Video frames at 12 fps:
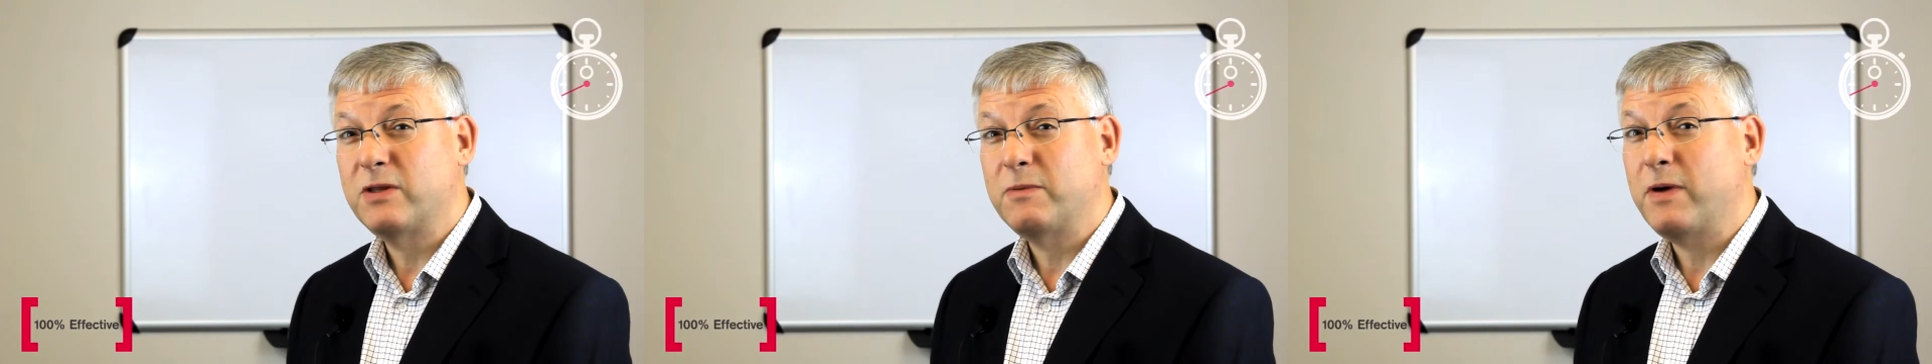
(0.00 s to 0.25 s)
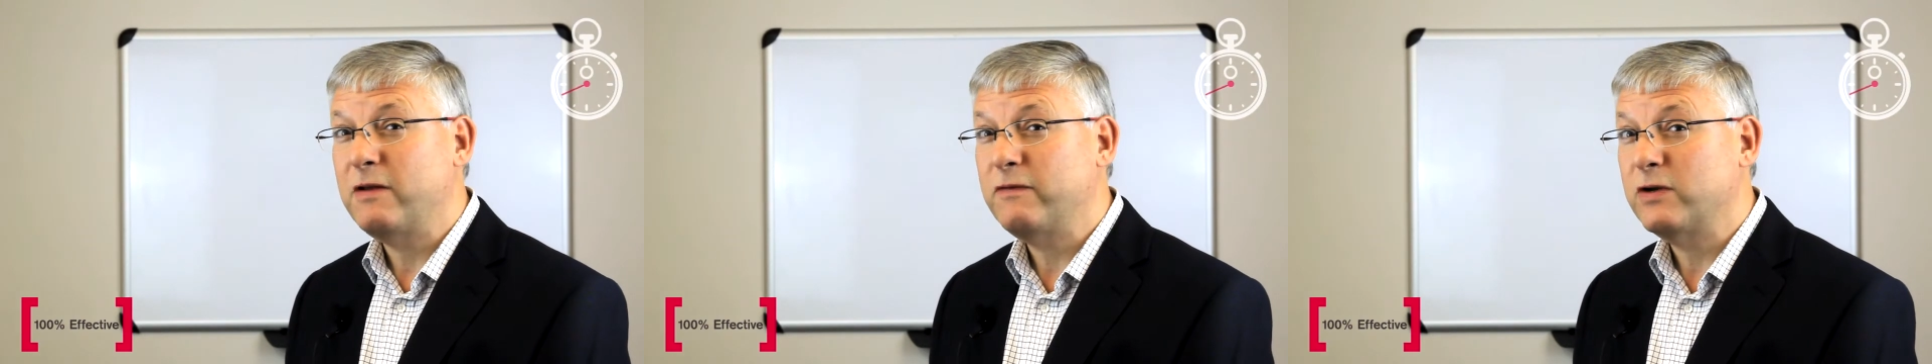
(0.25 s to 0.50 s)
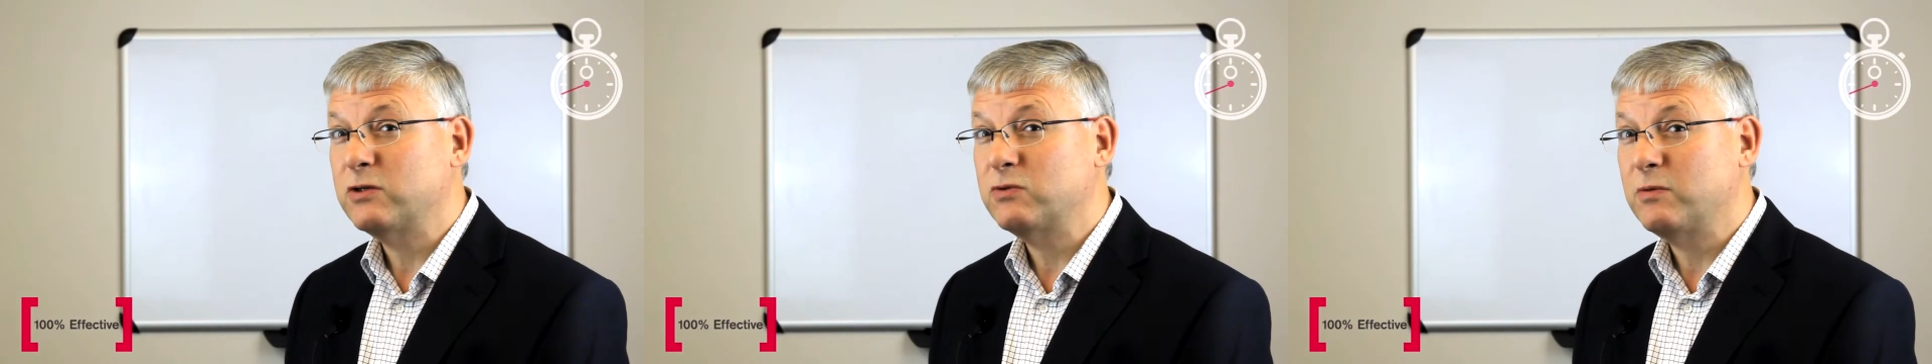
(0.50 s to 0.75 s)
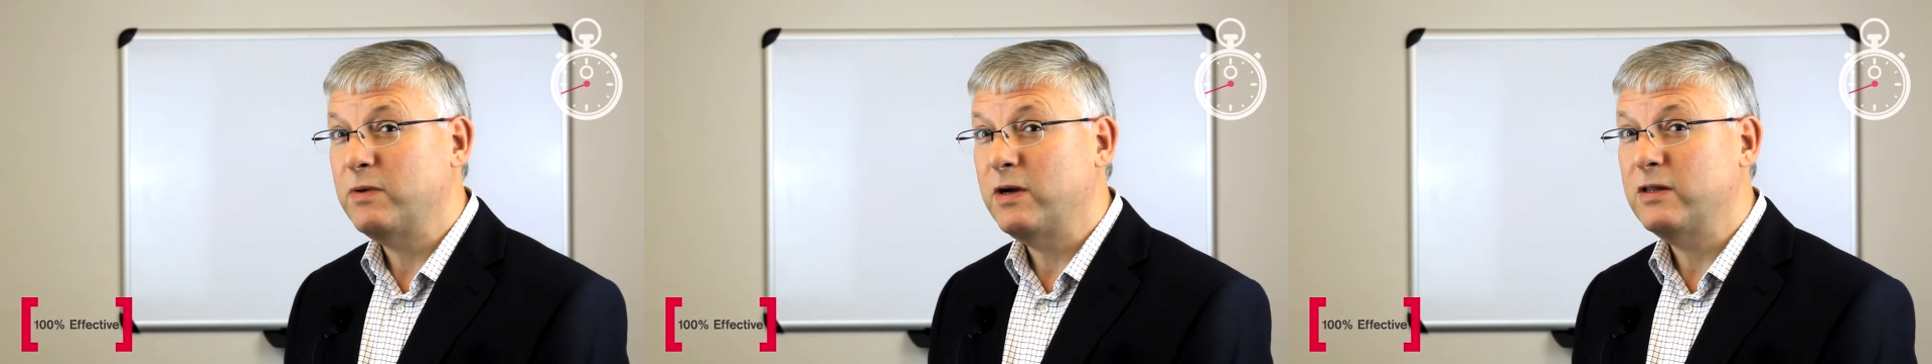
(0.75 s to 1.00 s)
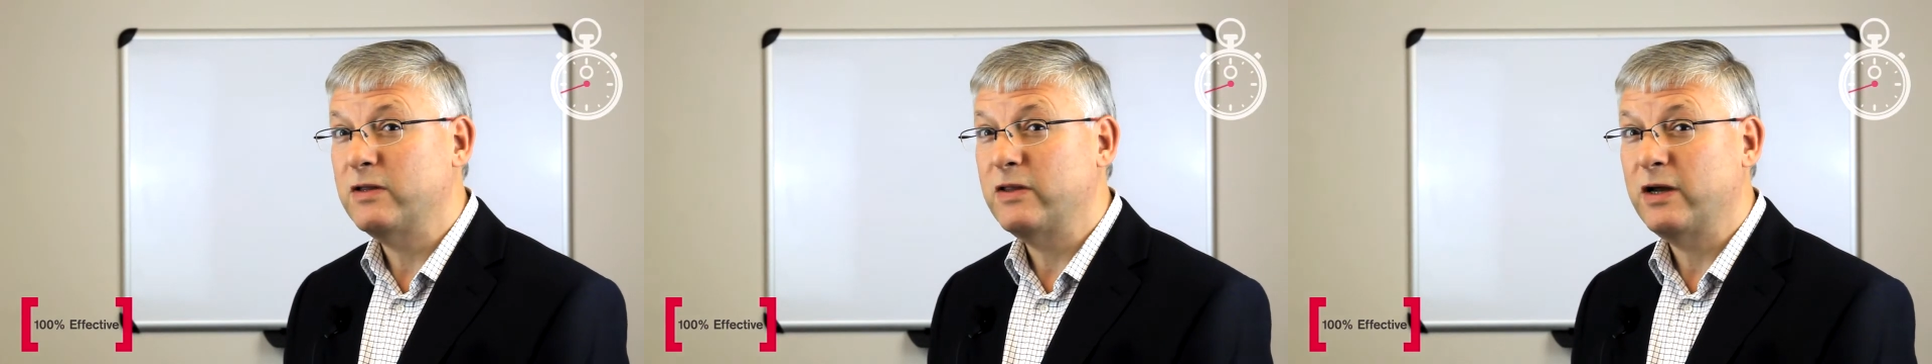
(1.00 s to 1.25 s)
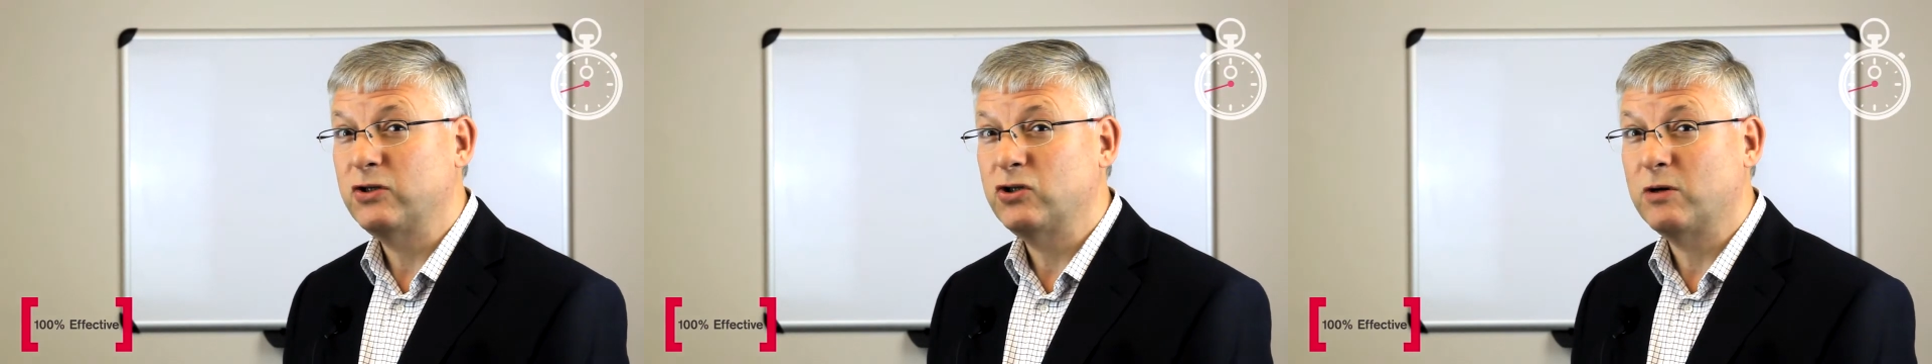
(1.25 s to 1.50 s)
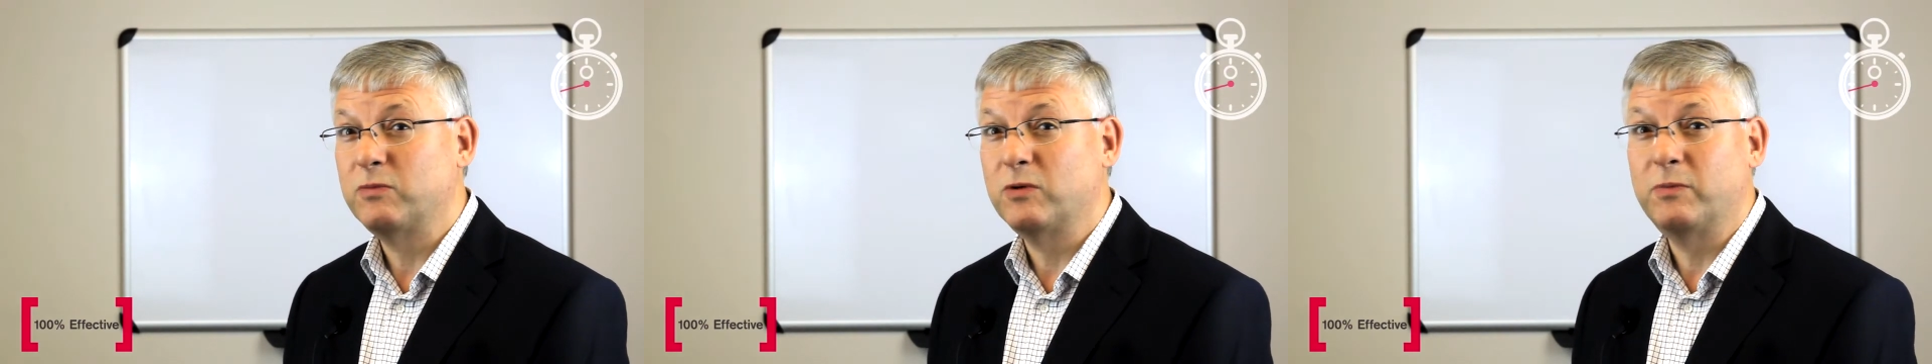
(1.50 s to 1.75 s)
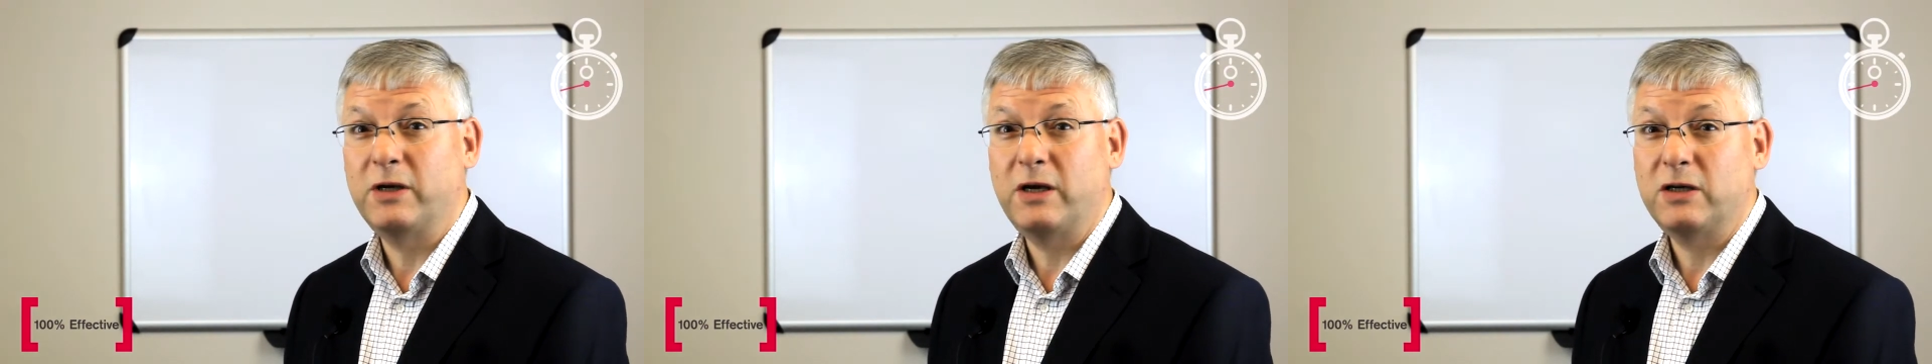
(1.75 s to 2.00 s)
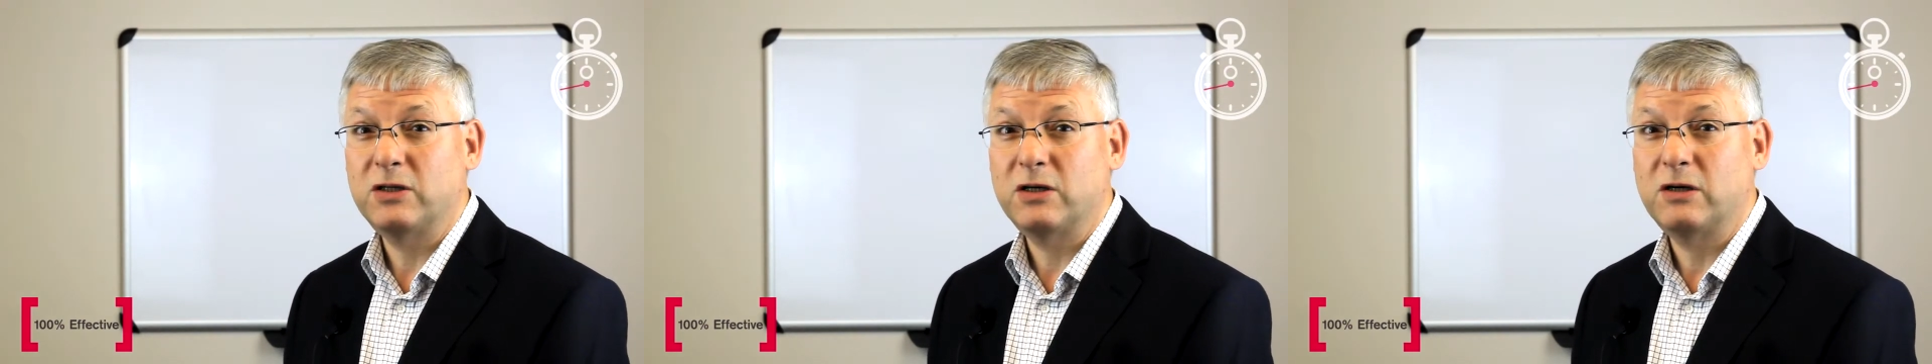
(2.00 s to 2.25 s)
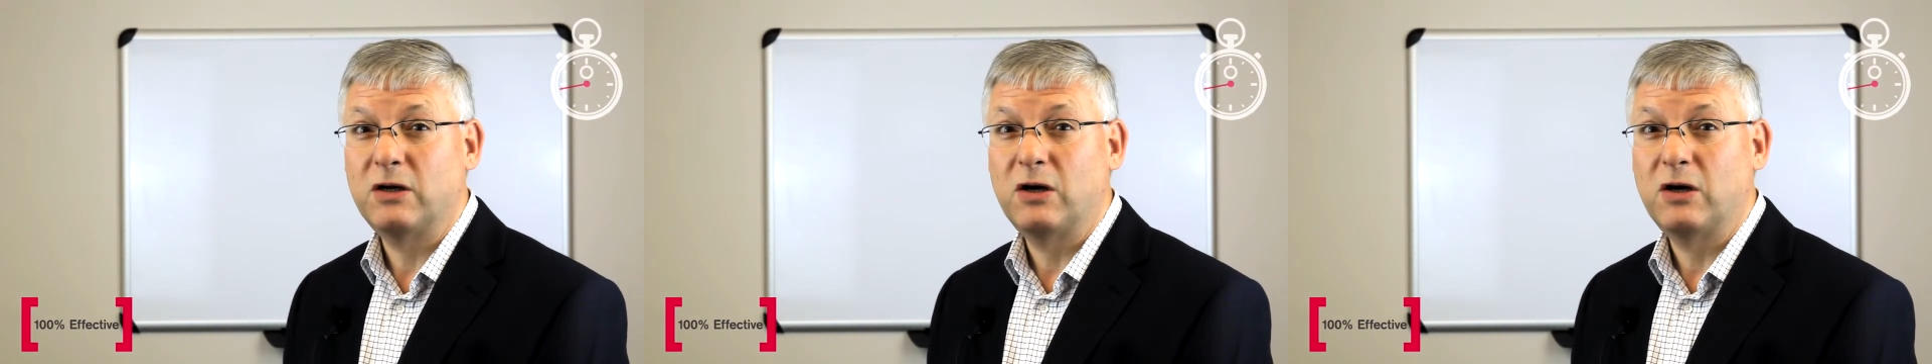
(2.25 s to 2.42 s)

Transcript: the benefits will be that their job will be easier